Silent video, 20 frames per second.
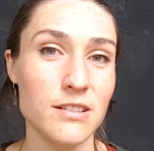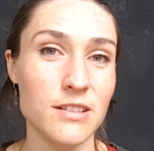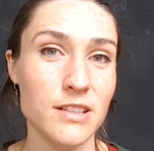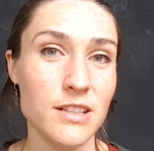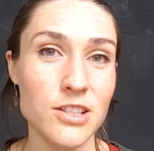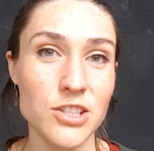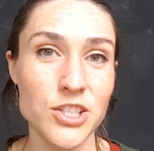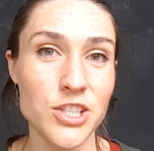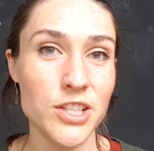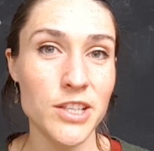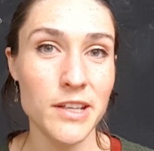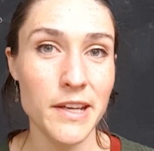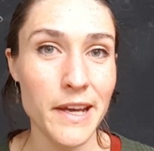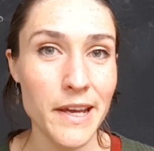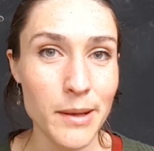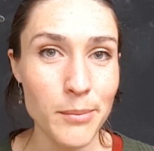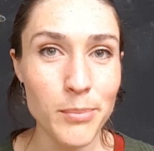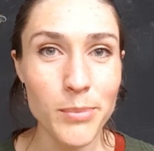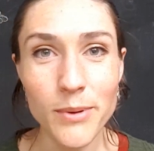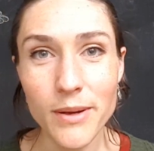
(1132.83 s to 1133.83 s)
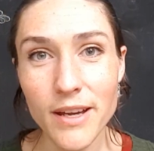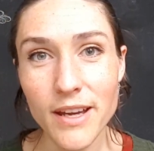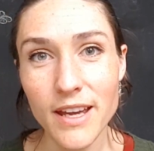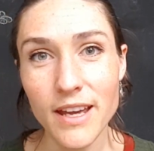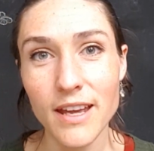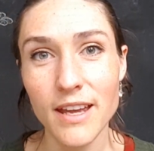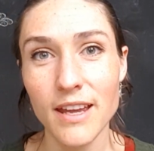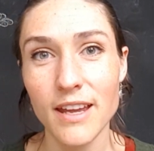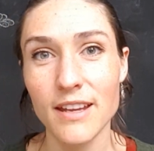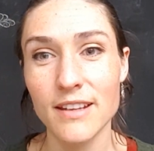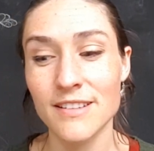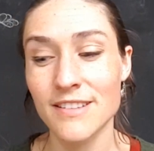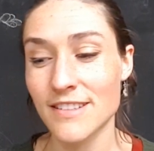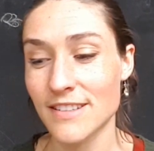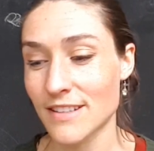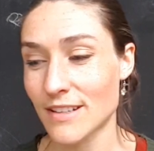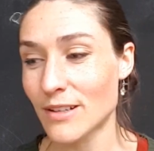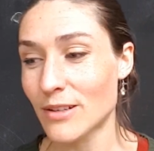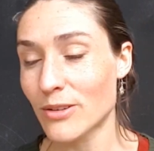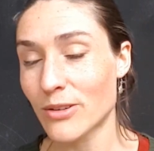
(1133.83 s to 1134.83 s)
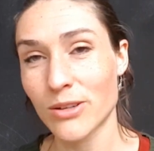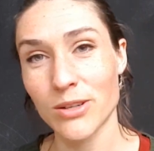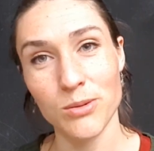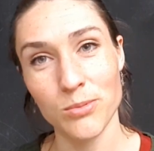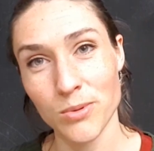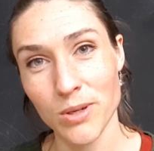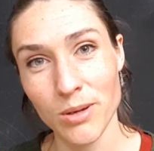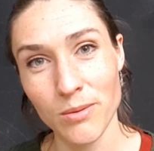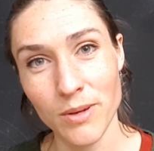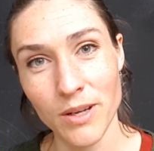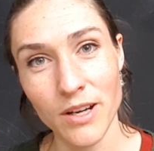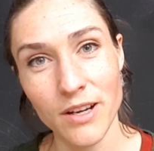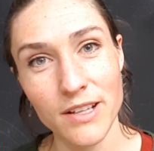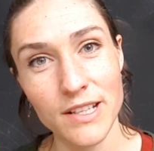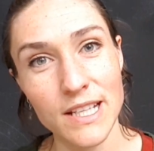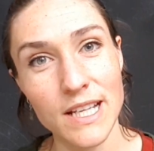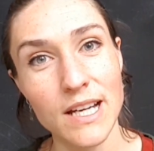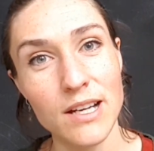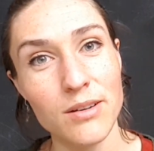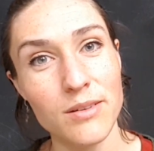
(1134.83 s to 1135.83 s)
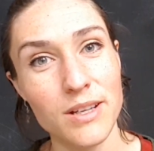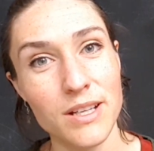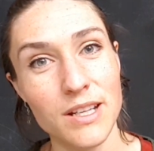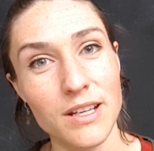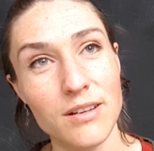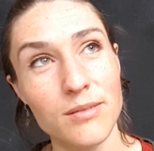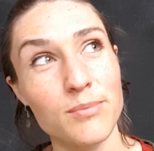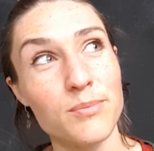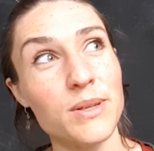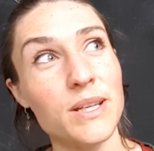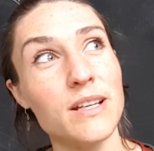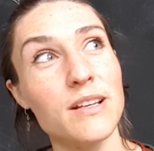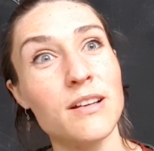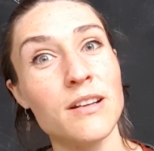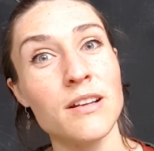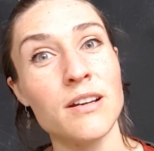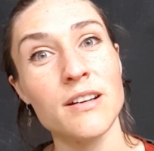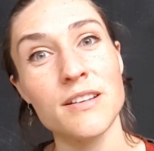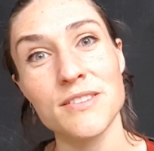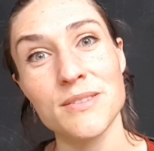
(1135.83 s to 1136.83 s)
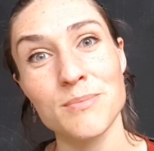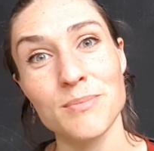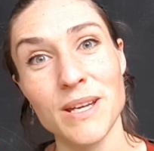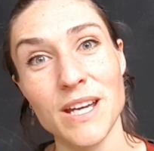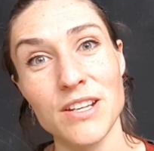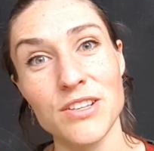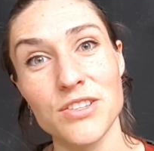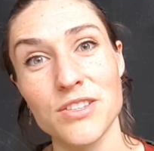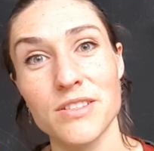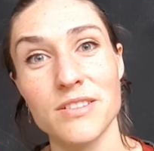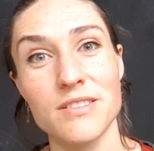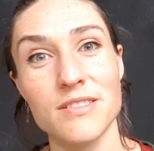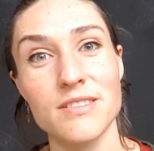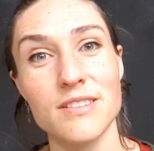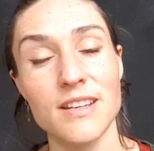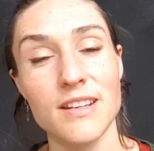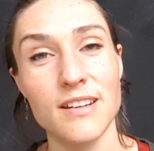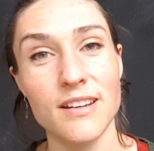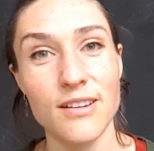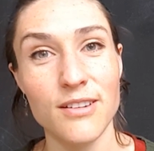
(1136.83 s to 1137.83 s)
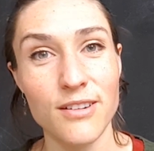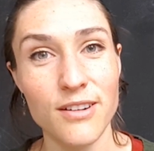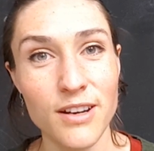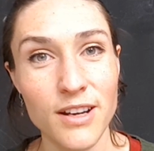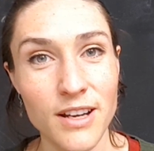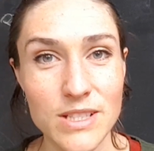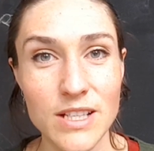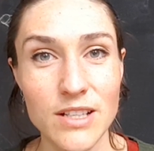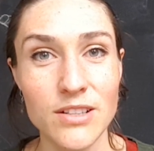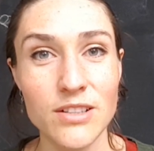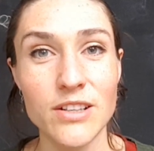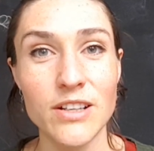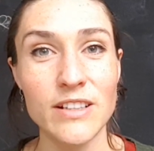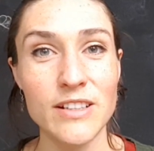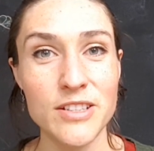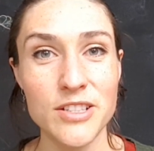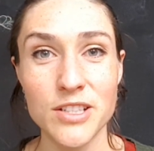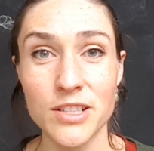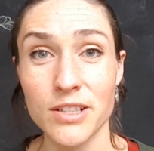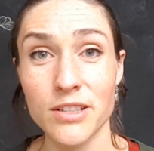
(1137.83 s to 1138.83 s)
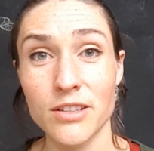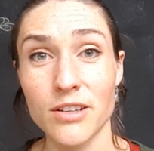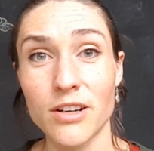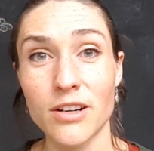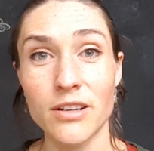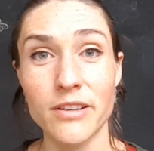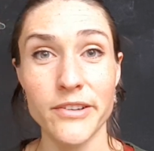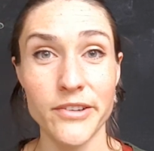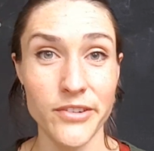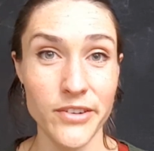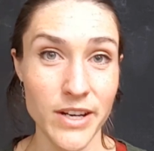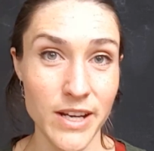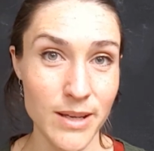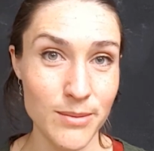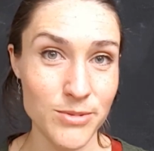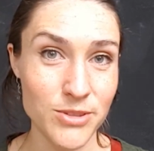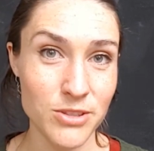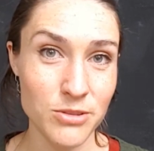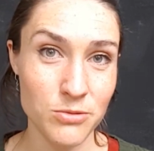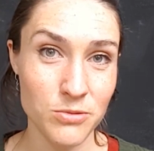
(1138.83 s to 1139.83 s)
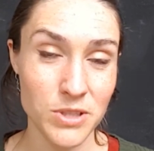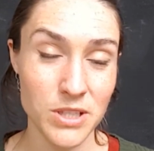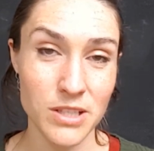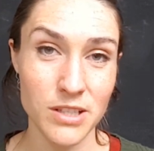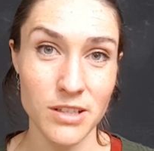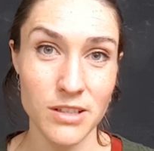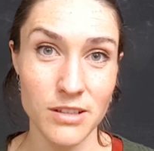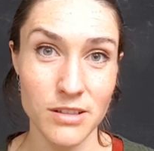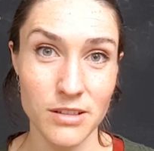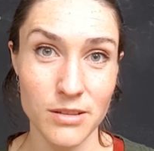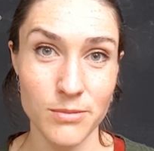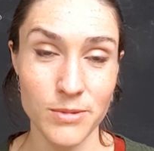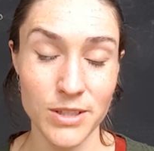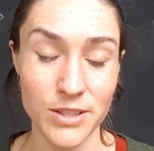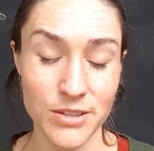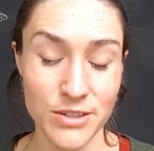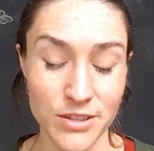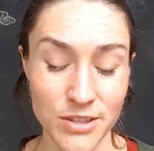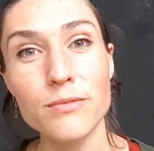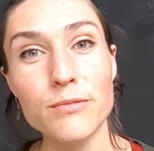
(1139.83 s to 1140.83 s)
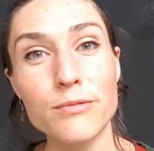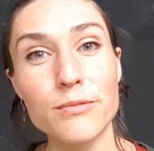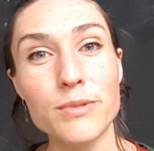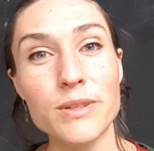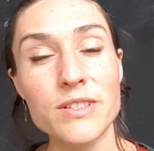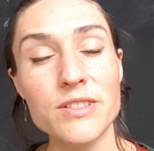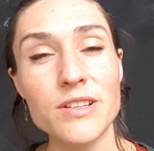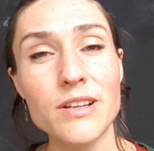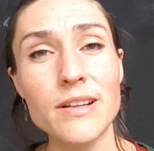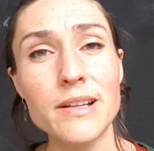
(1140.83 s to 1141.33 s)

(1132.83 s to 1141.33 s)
itchy ape, and look at where we are now in our big glass mansions and our technology and holograms and whatnot. We're so